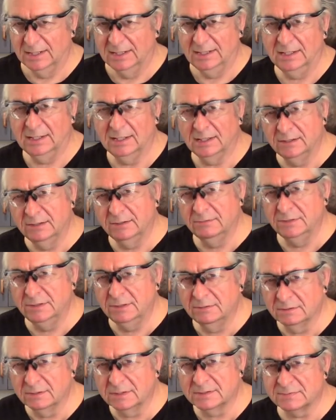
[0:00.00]
Yeah, you
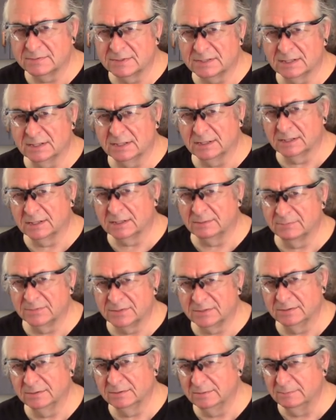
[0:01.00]
knew this was going to come
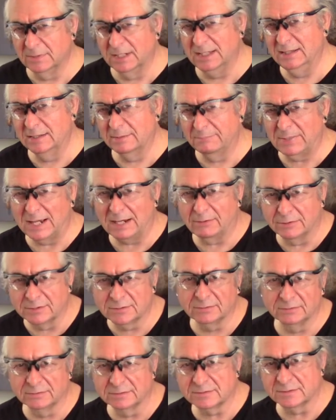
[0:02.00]
to either power
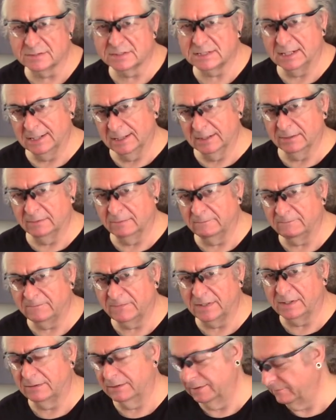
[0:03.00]
tools or setting it on
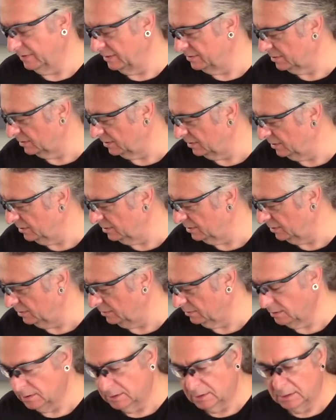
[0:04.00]
fire eventually, didn't you?